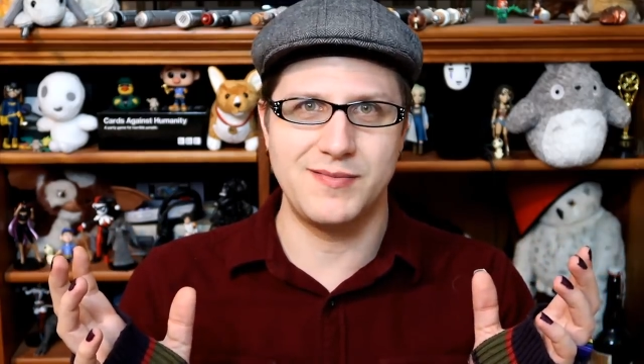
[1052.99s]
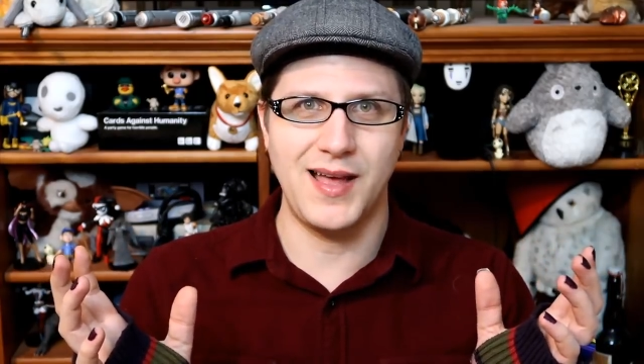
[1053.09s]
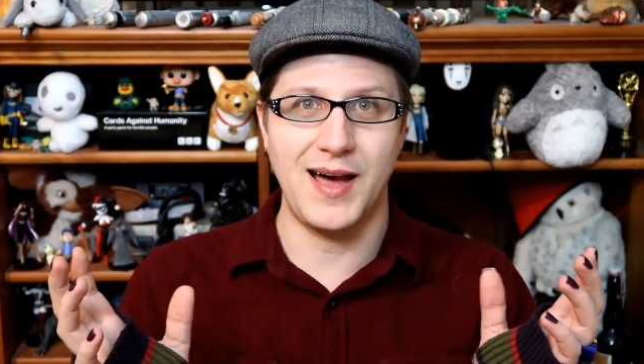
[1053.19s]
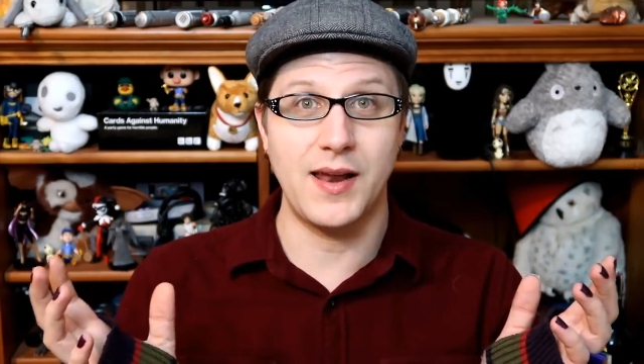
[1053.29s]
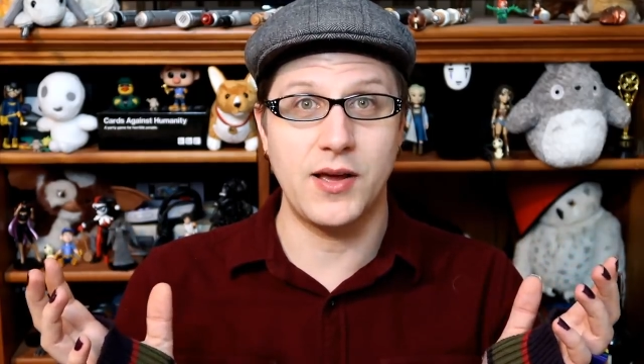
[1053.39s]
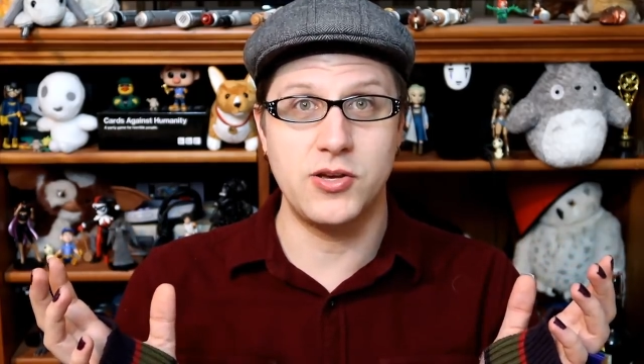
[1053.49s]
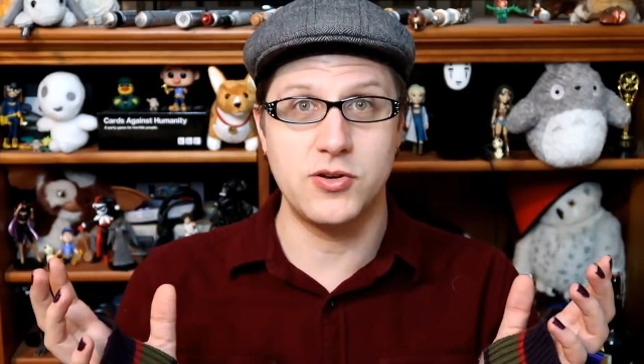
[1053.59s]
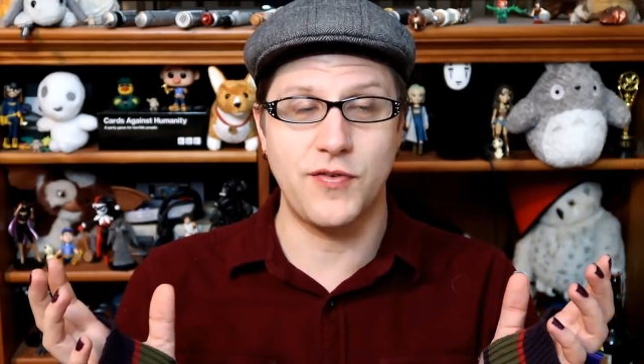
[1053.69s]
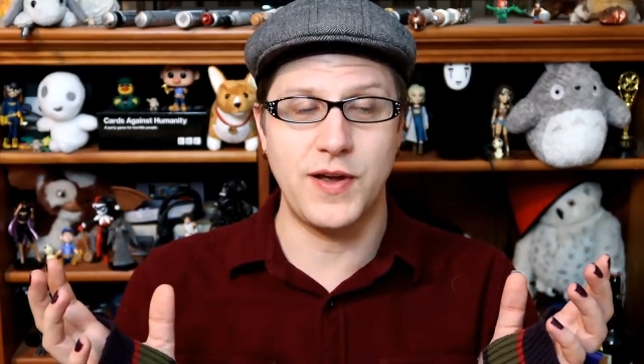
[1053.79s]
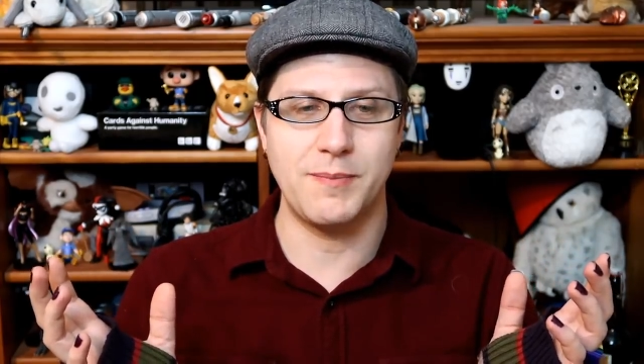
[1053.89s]
not a
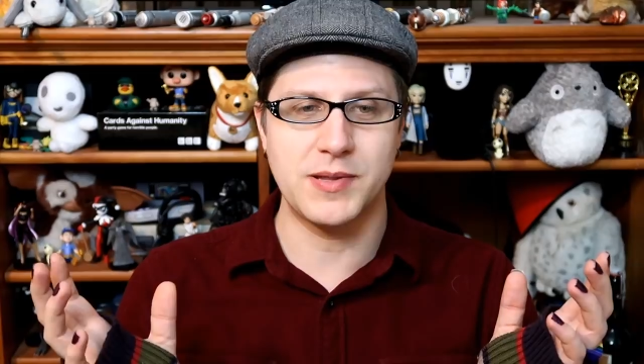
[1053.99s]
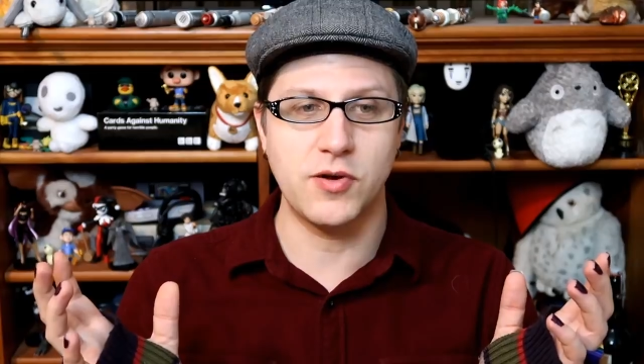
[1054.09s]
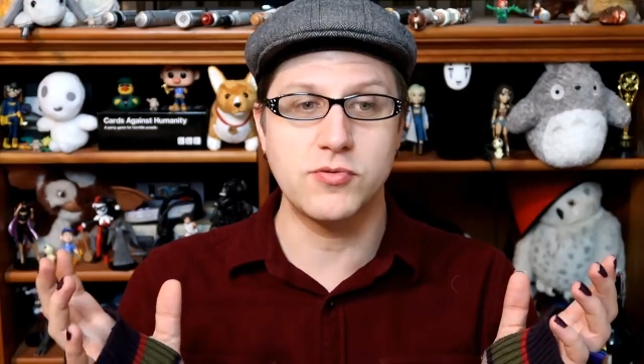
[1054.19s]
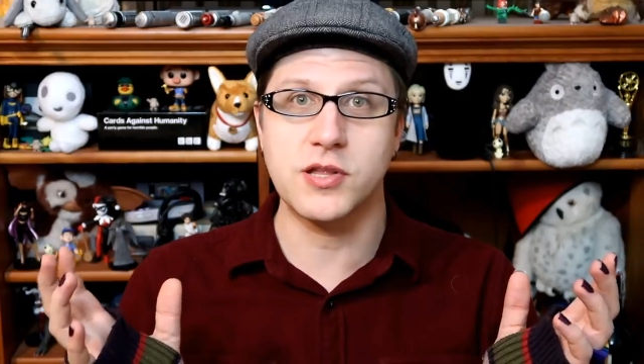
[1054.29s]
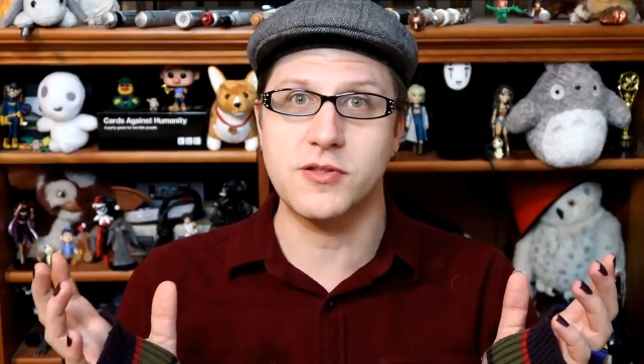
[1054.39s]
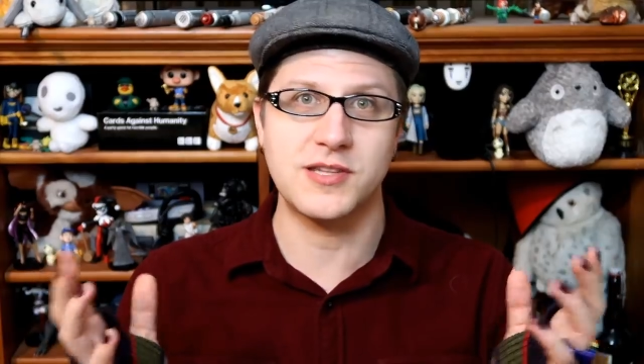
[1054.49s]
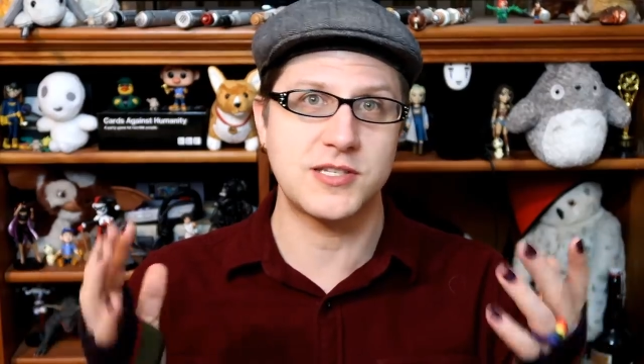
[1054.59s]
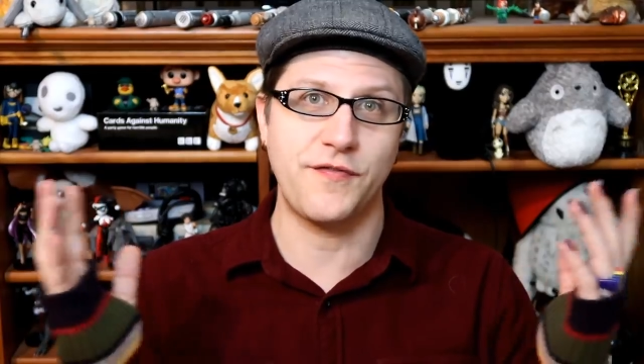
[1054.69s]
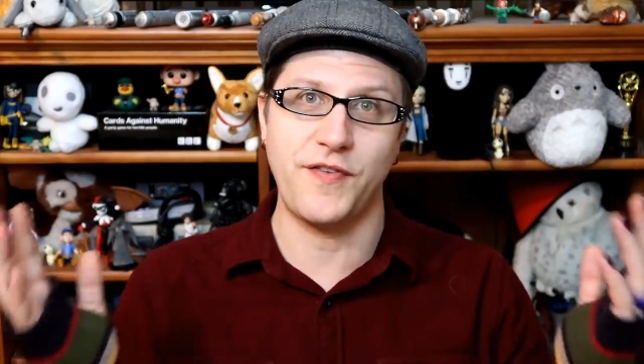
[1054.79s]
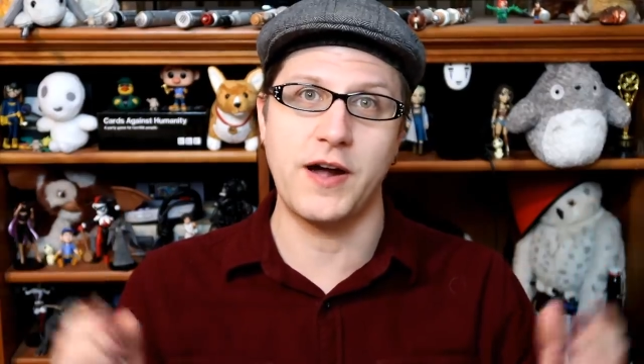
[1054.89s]
huge fan, but those other
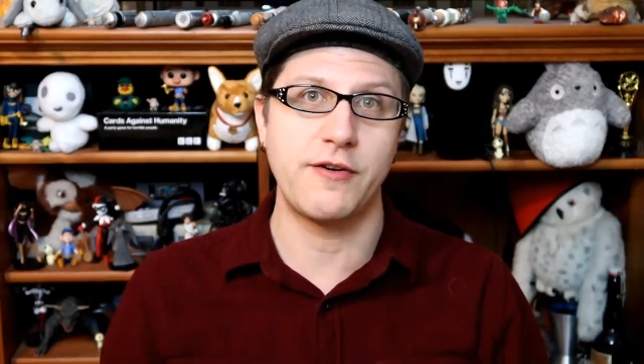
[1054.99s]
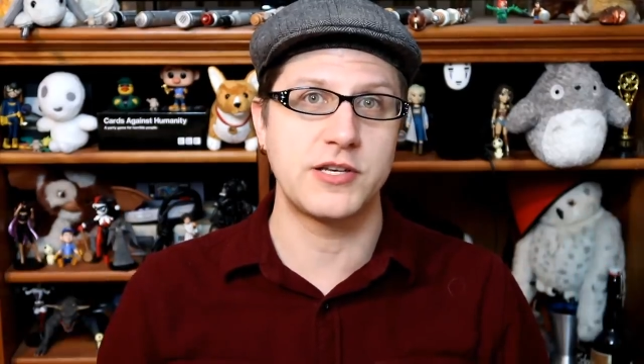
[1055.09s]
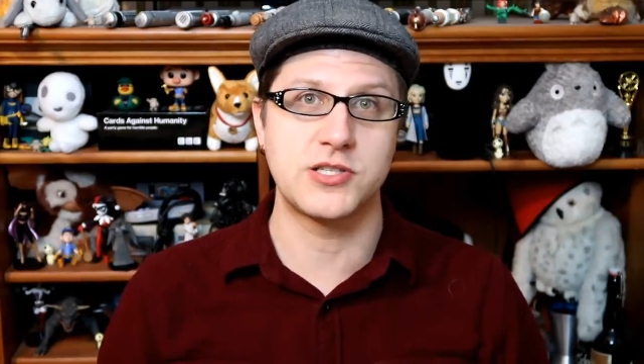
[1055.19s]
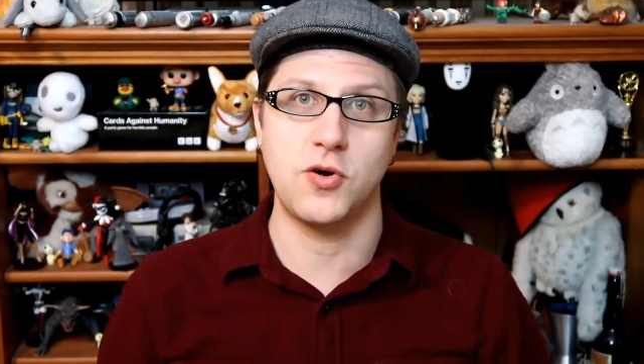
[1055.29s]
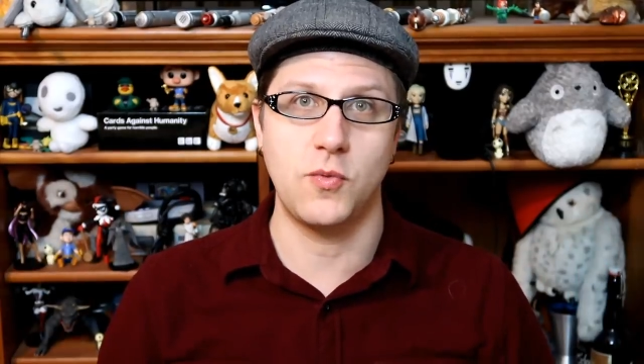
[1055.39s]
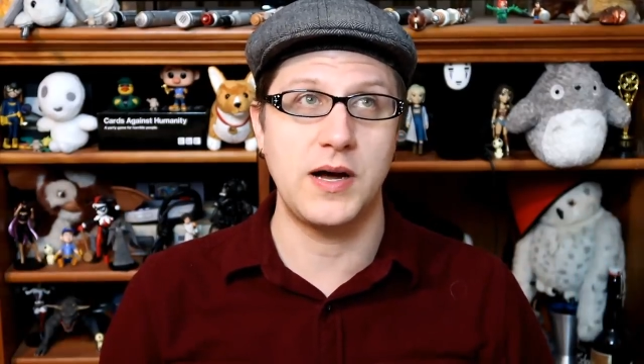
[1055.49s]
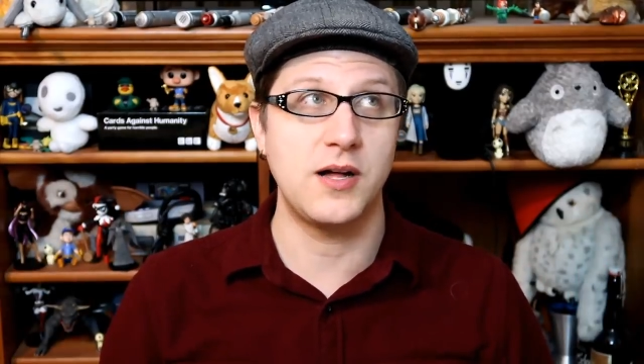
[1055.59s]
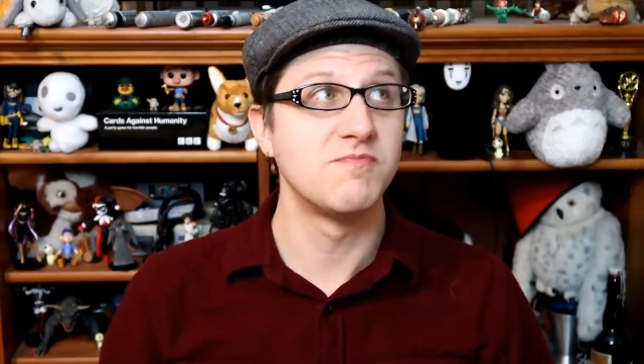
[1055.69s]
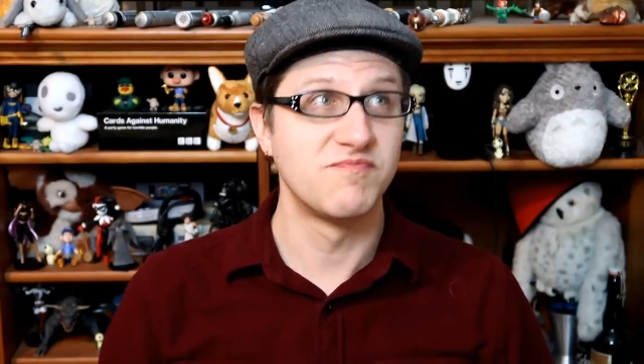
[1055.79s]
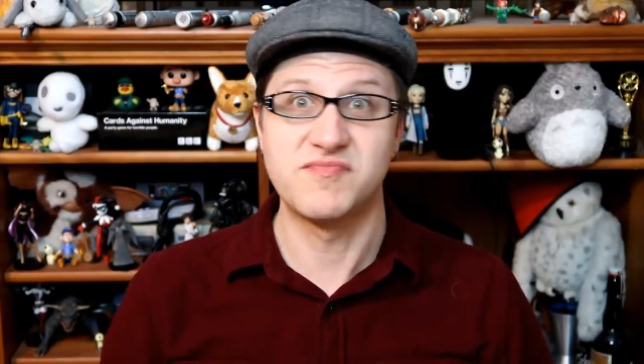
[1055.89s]
things are firing so
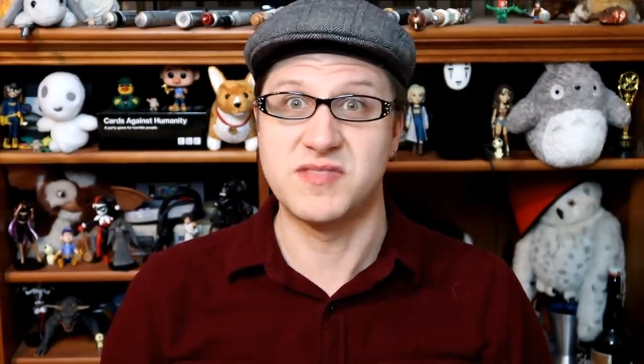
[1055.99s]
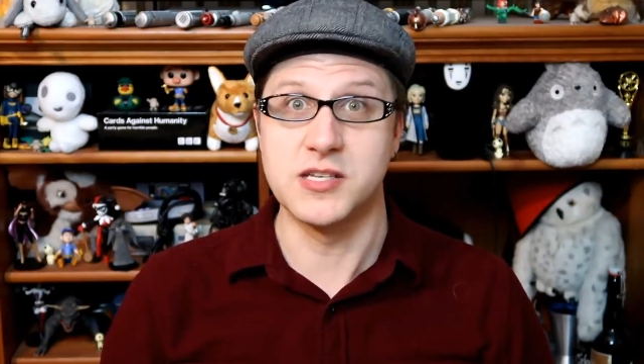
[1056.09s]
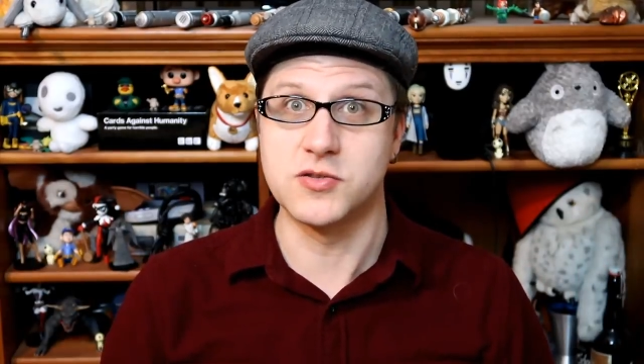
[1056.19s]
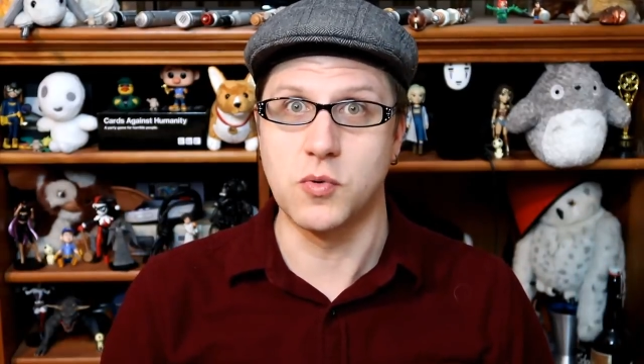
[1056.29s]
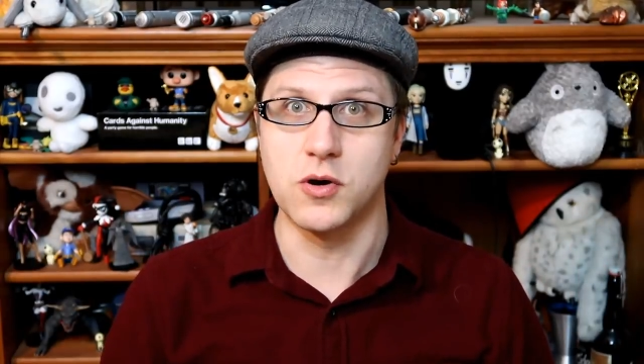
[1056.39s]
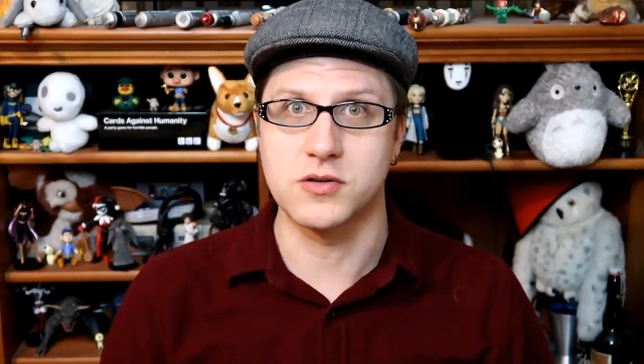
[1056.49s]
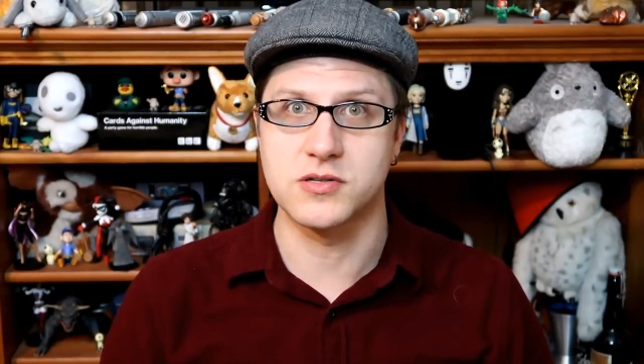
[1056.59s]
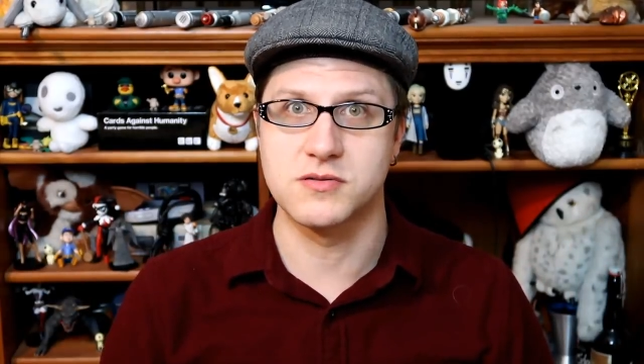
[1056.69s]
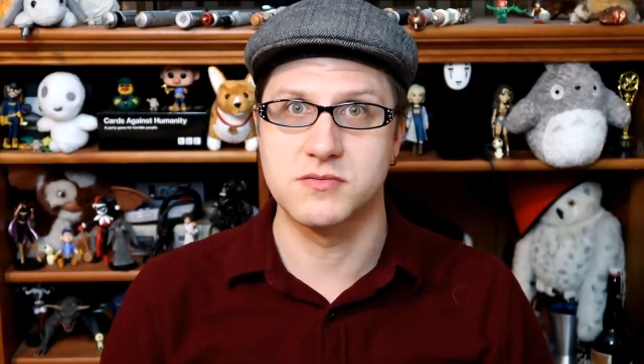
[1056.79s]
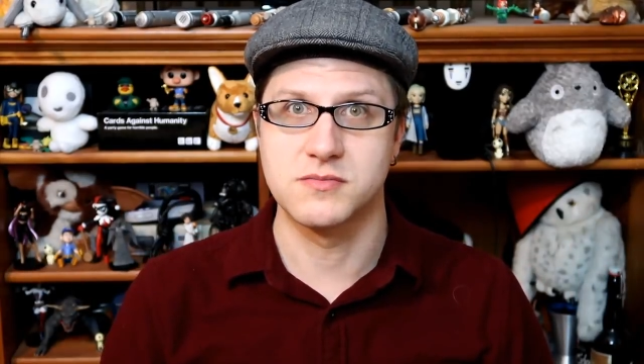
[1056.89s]
well, this
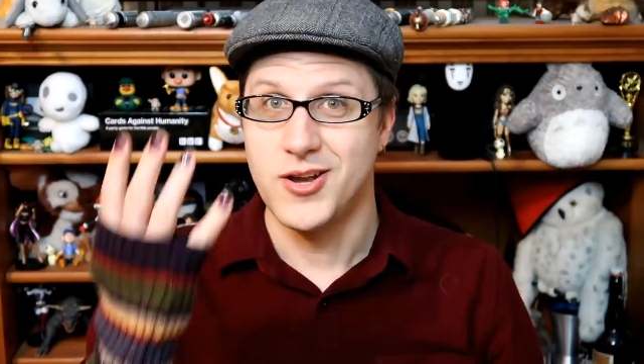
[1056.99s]
works.